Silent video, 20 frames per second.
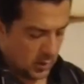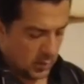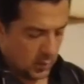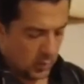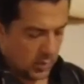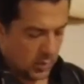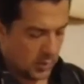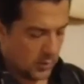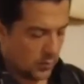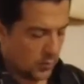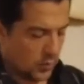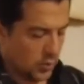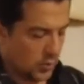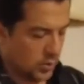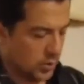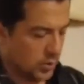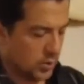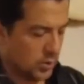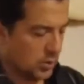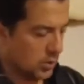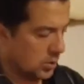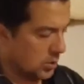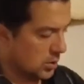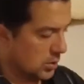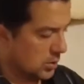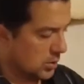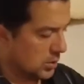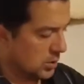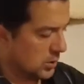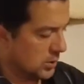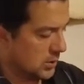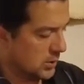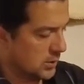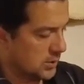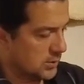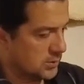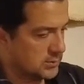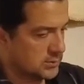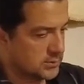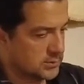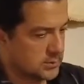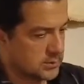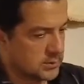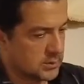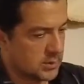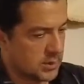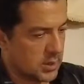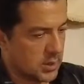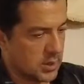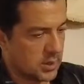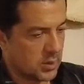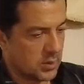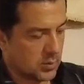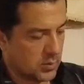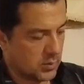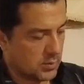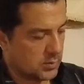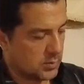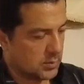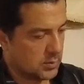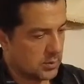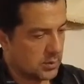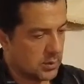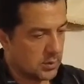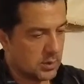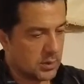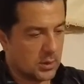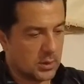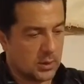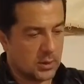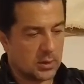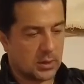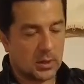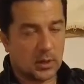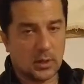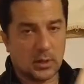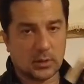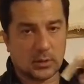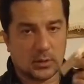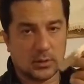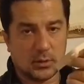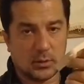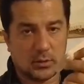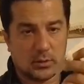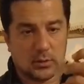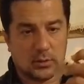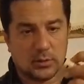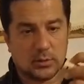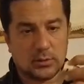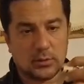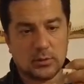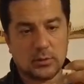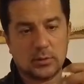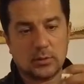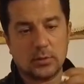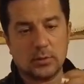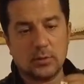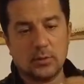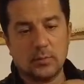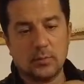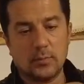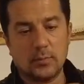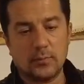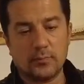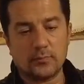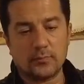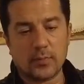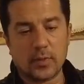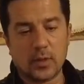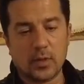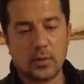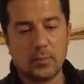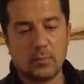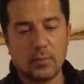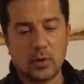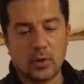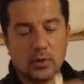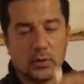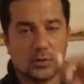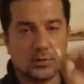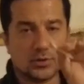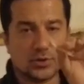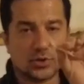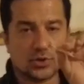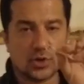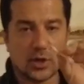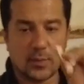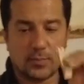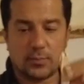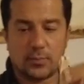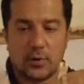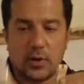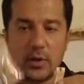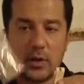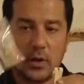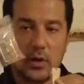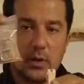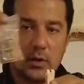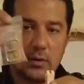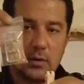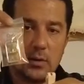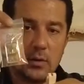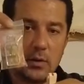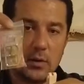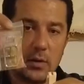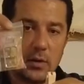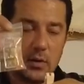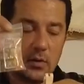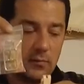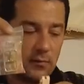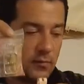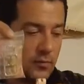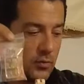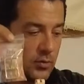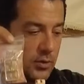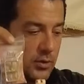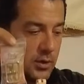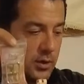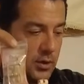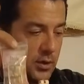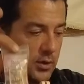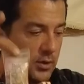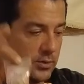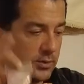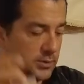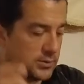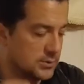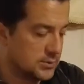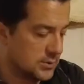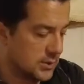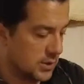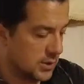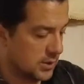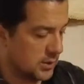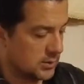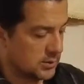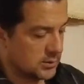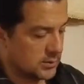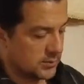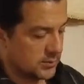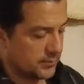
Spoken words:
What I'm working on is now getting the buckle strap ready for the other side.